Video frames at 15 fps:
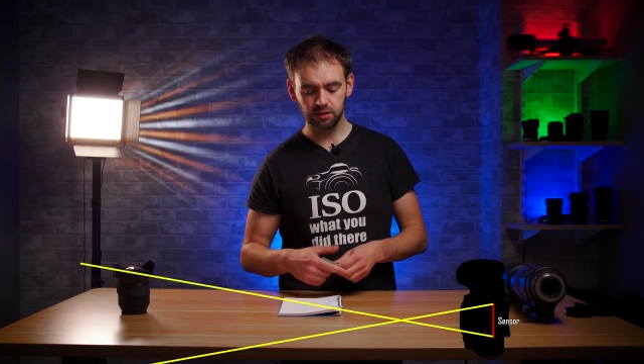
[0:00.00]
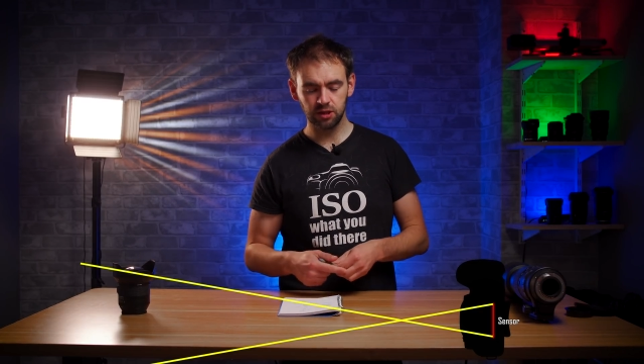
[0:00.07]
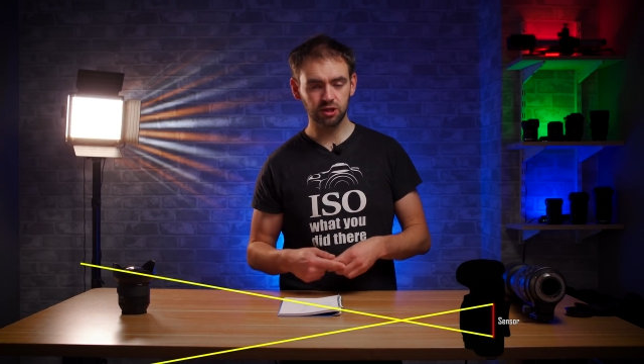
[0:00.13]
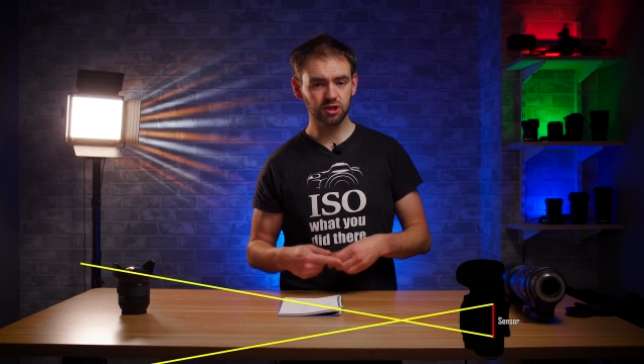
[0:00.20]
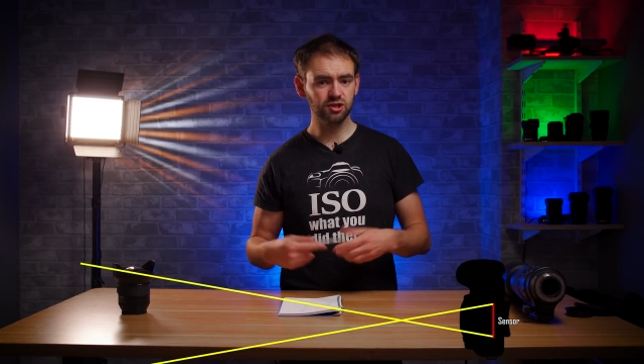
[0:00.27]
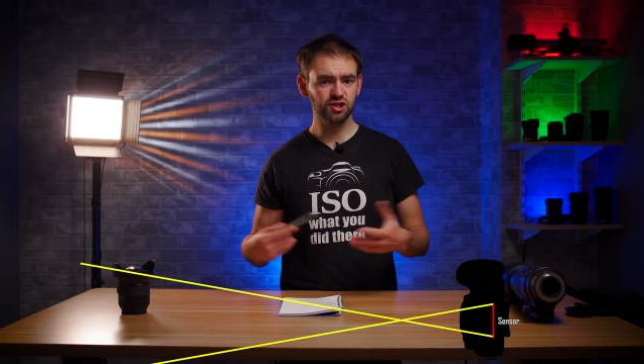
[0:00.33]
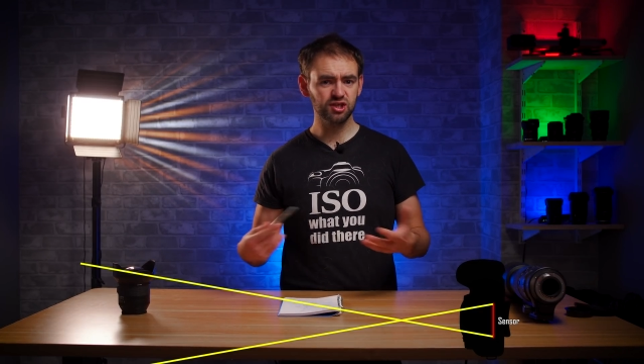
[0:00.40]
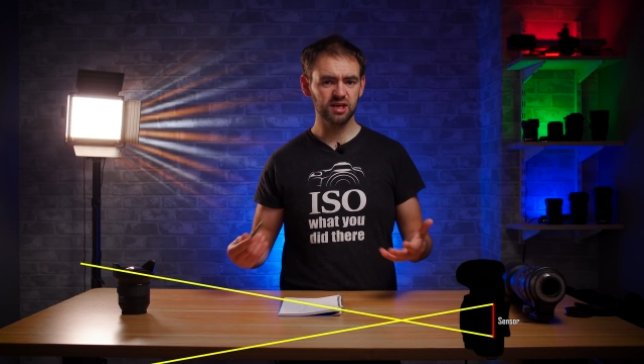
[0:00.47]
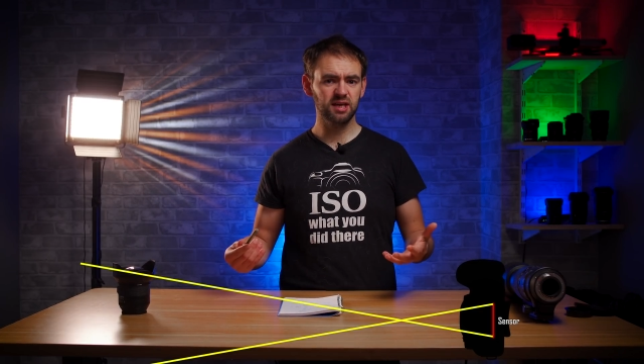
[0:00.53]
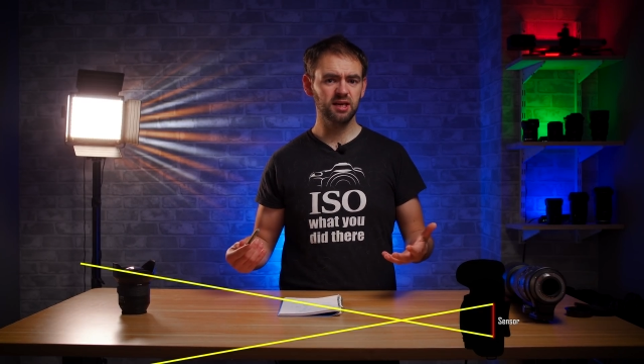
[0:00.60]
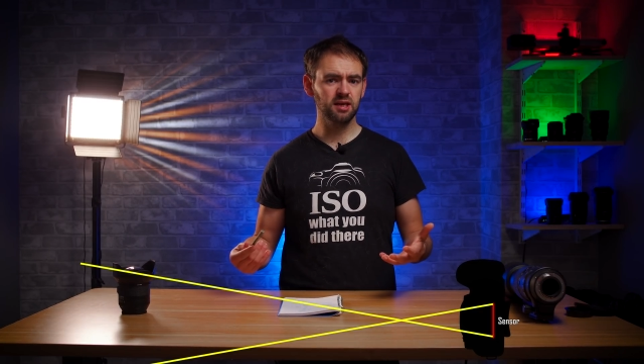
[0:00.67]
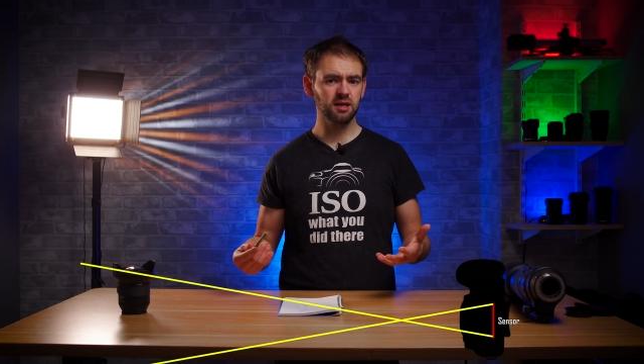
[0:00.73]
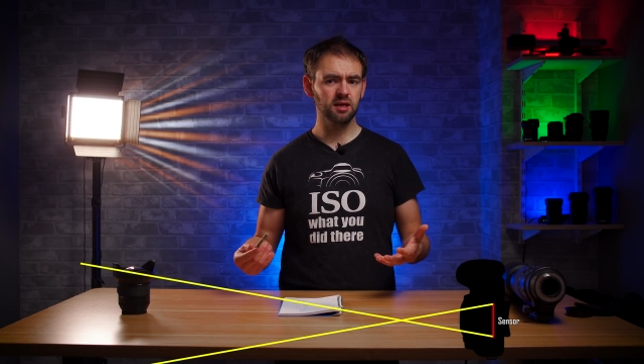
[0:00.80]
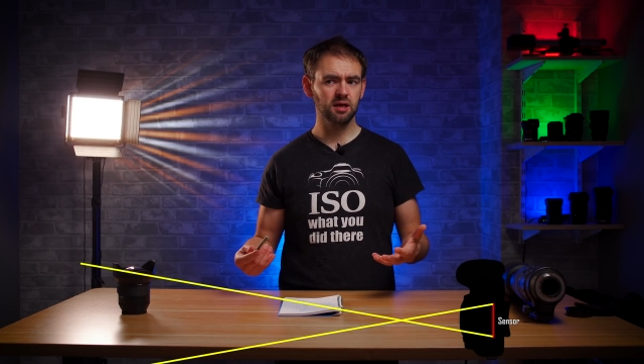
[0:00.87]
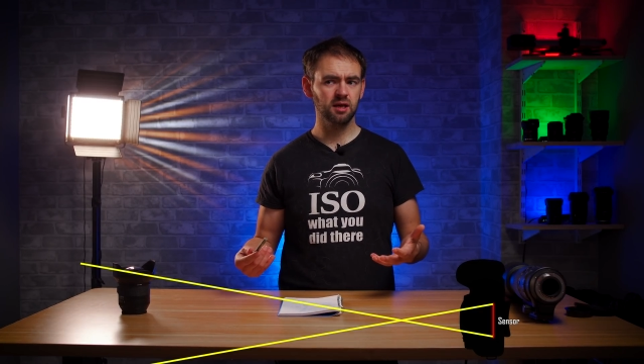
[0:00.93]
you can
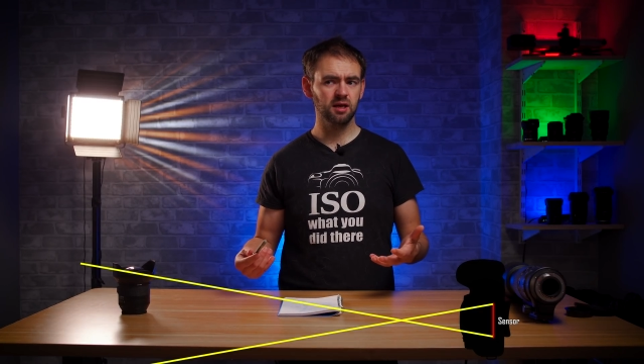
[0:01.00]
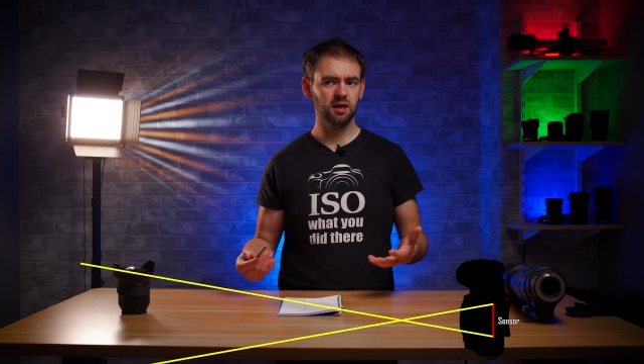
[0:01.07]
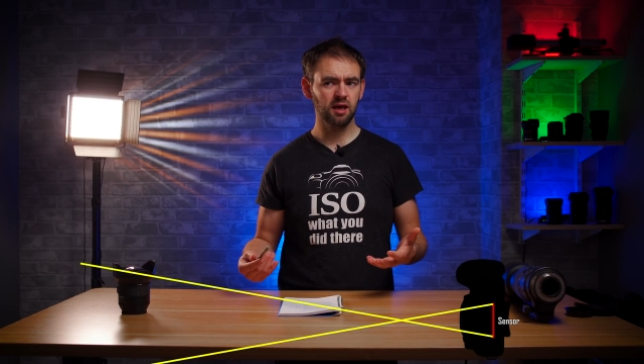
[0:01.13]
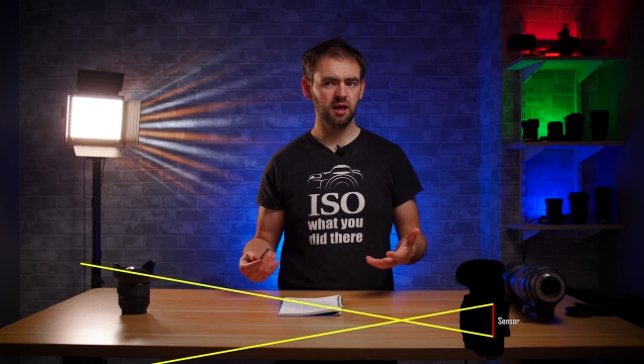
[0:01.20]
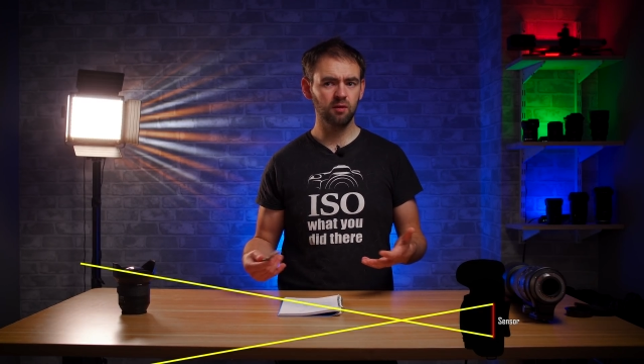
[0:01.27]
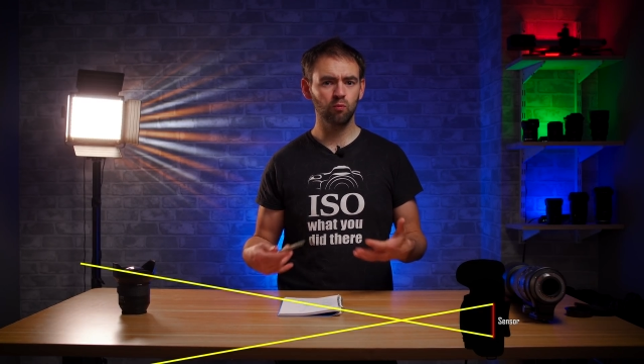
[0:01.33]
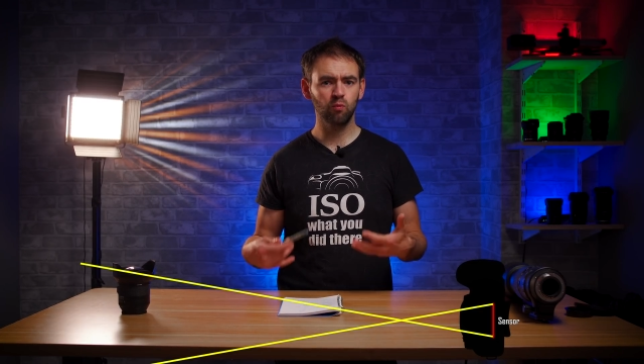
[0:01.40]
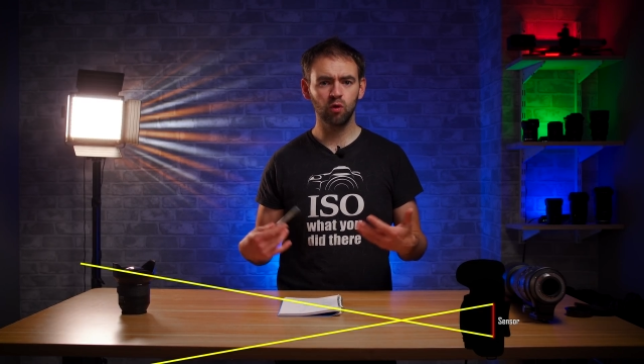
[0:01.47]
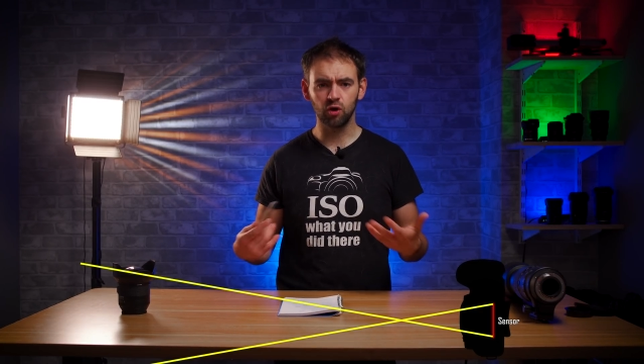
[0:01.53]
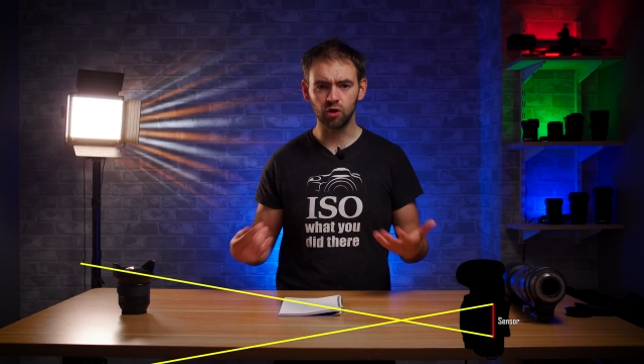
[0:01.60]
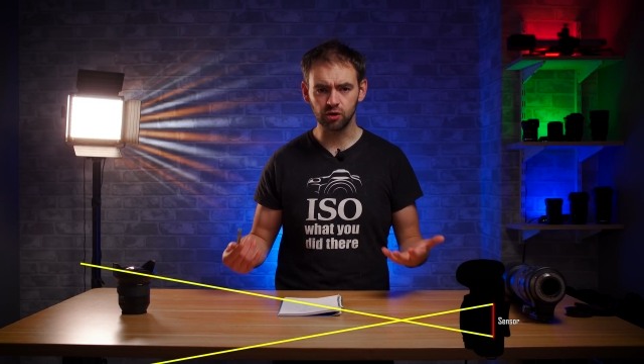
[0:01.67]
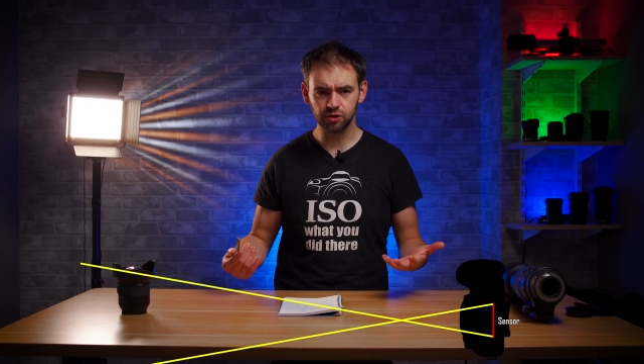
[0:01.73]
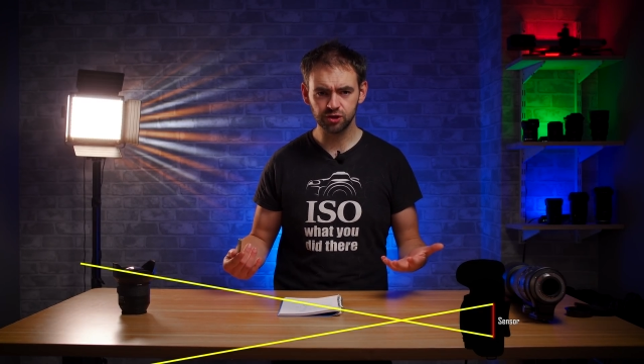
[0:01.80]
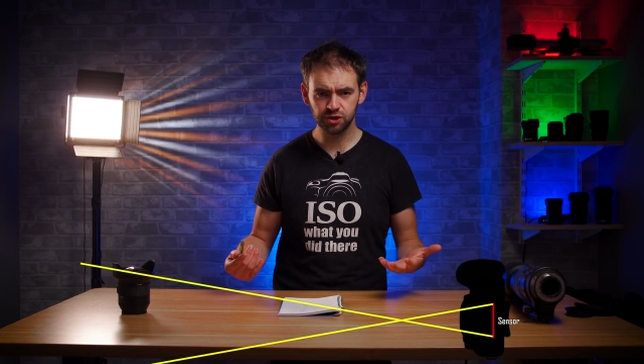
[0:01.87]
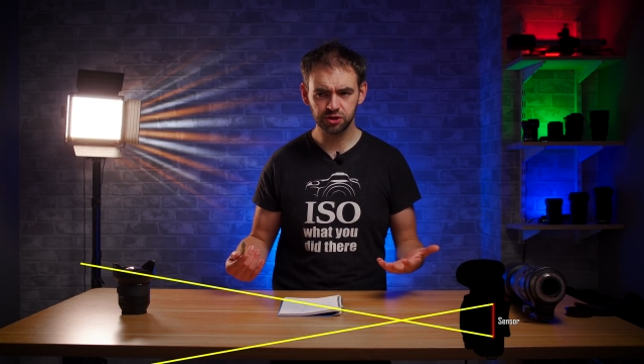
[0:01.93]
see it
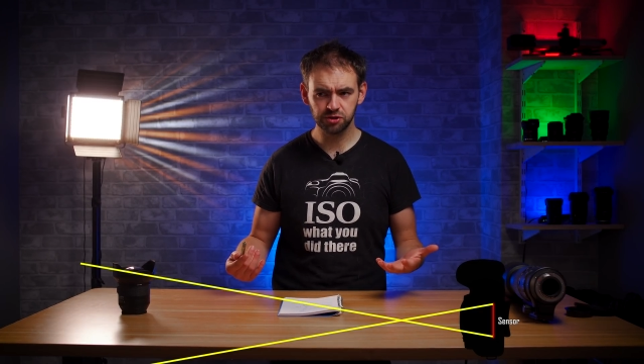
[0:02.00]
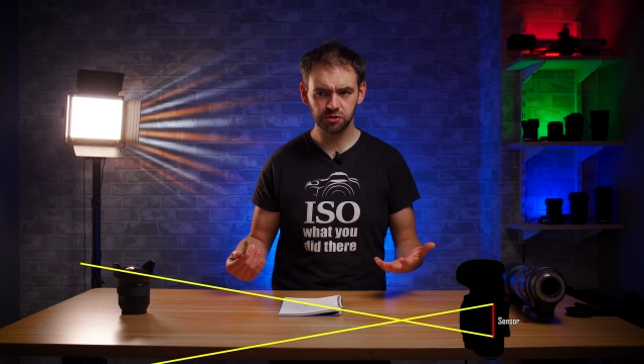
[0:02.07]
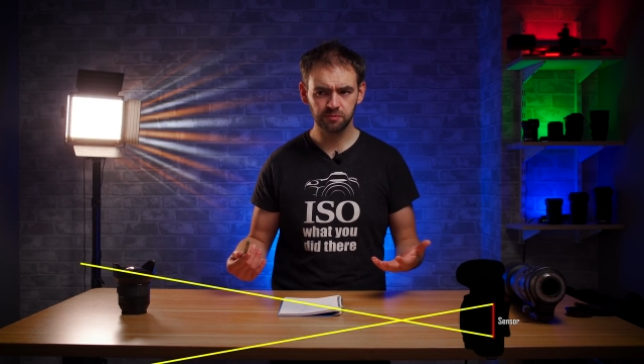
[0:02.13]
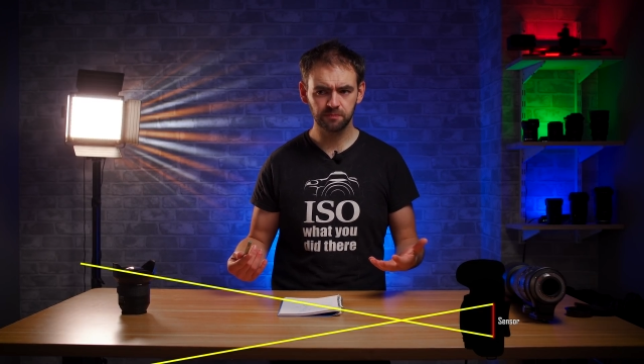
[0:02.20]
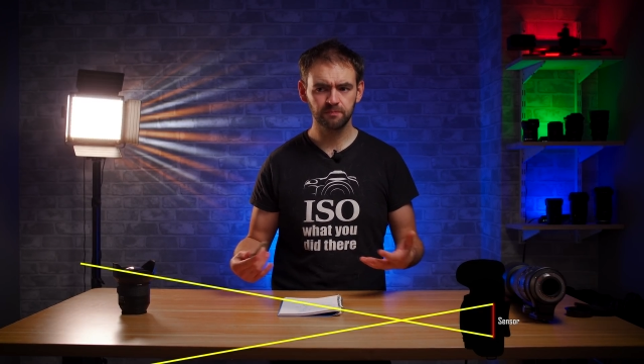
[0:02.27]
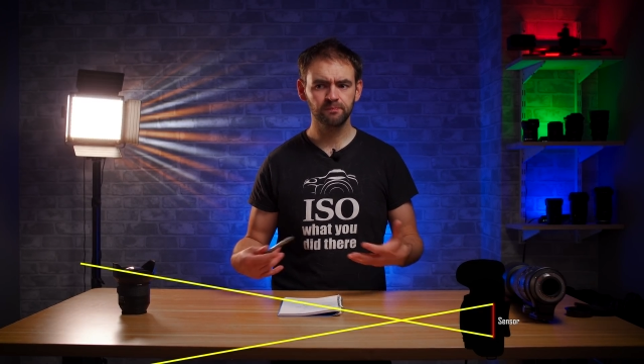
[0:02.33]
works.